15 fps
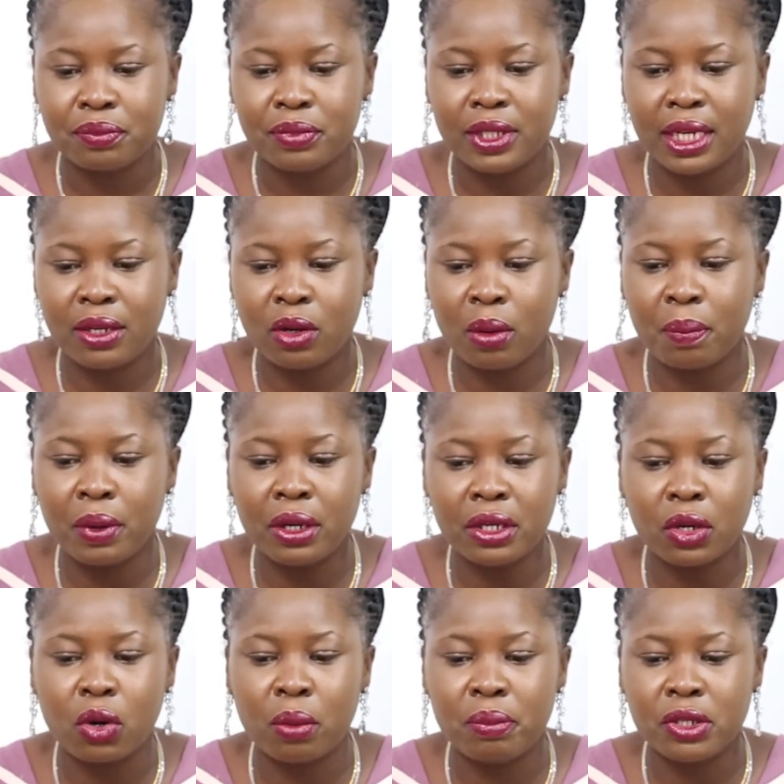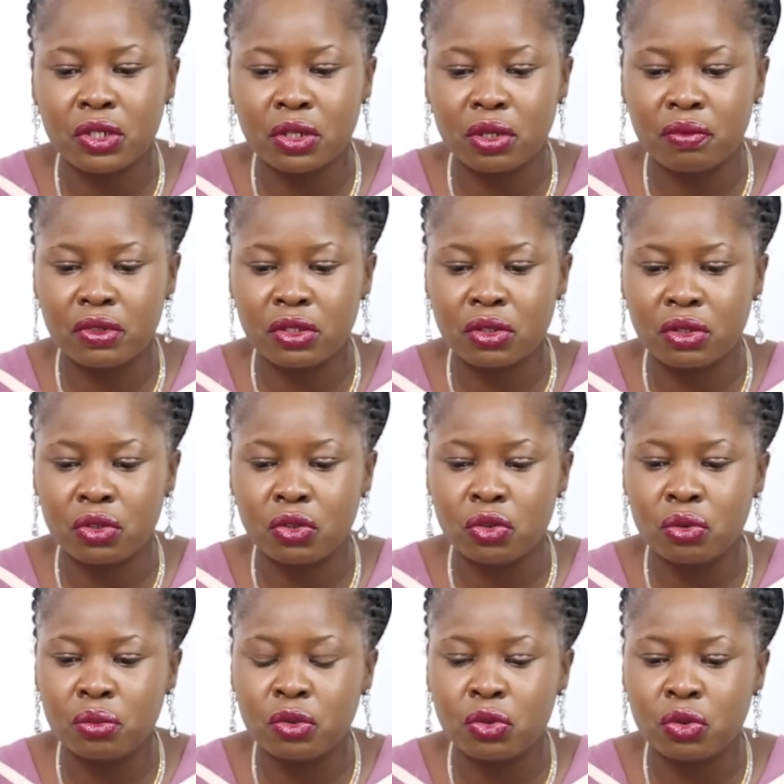Then upon the completion of this course,
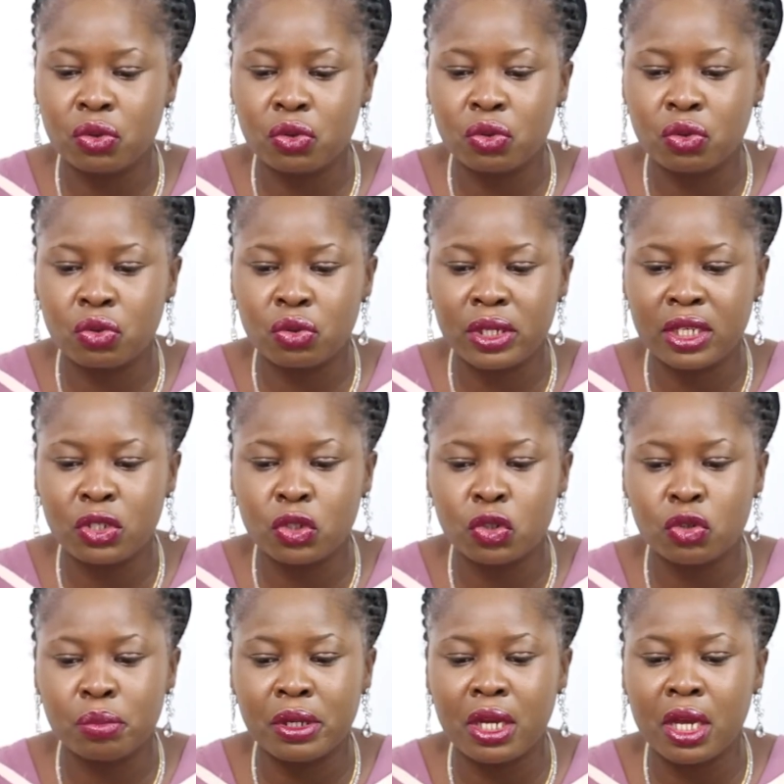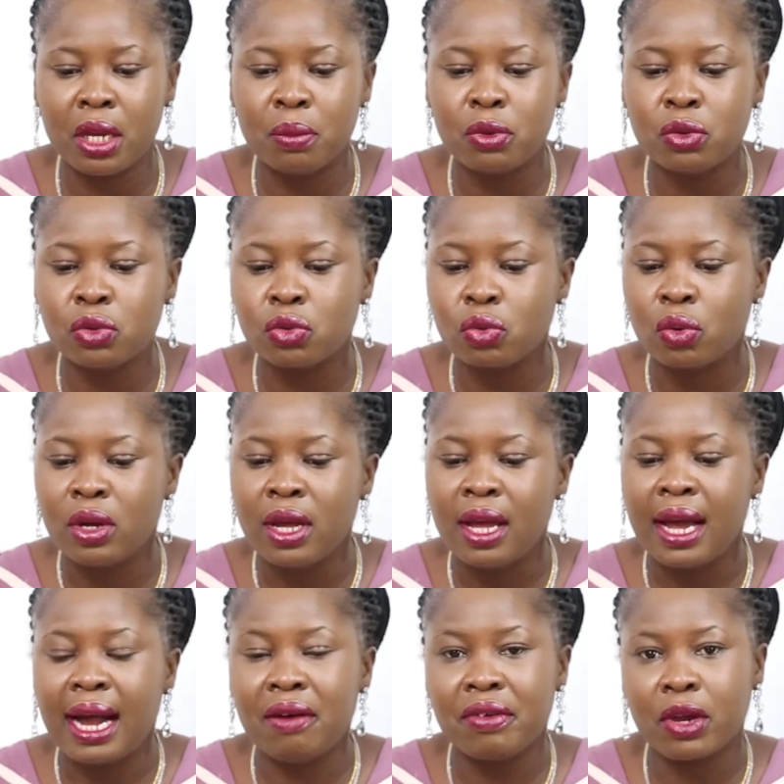students should be able to
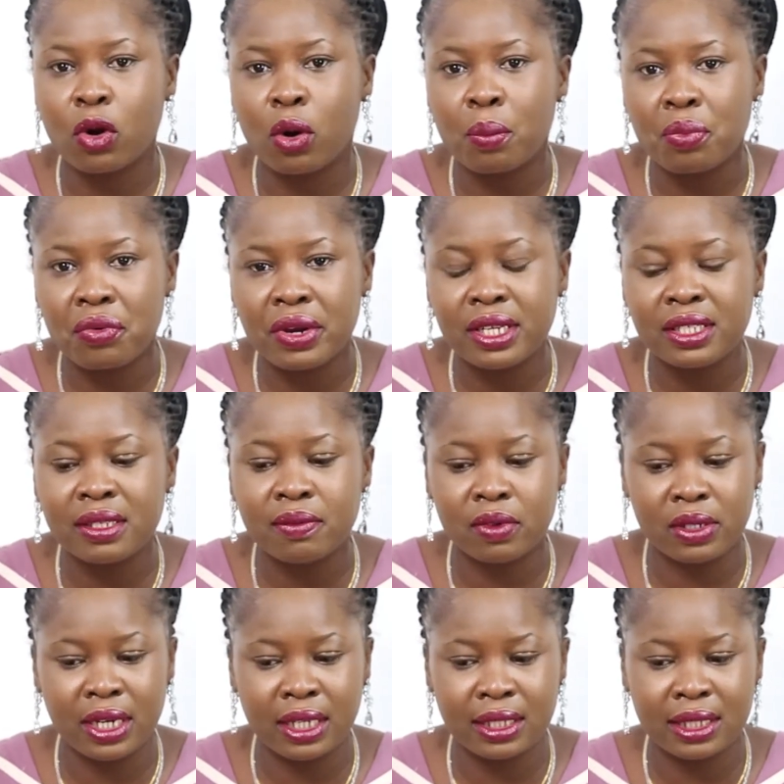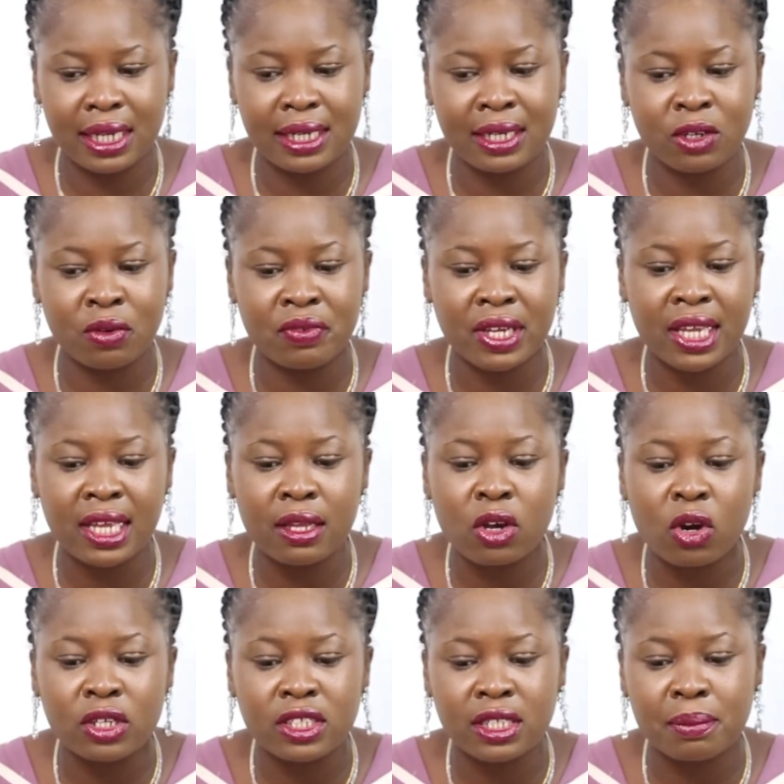have a comprehensive understanding of the key
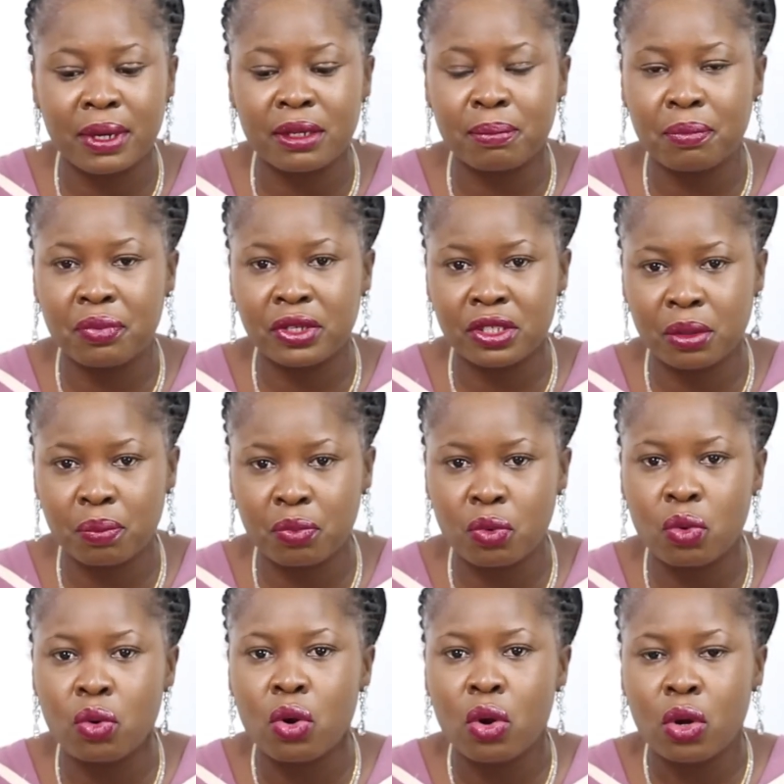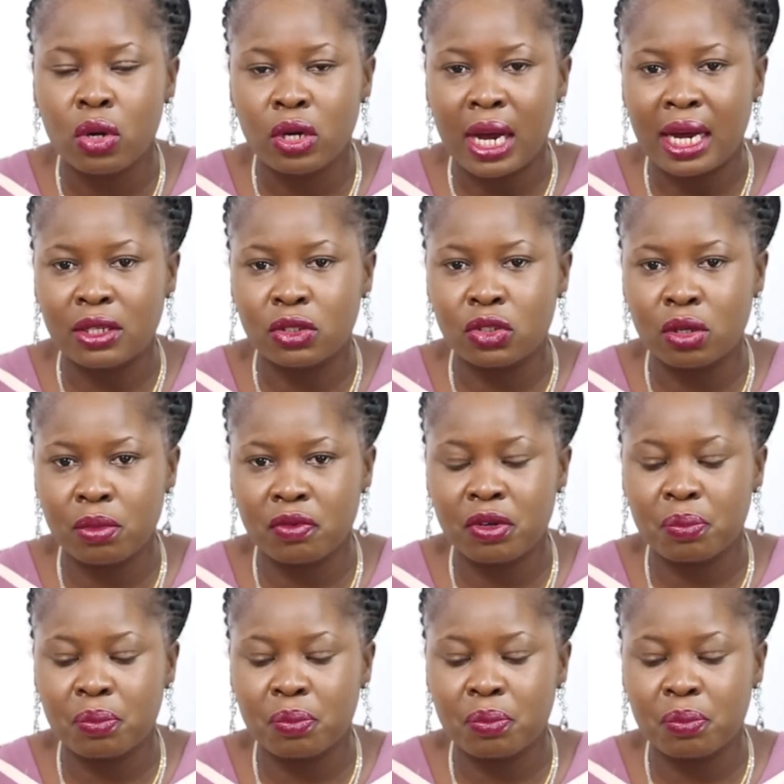concept and principle and some of the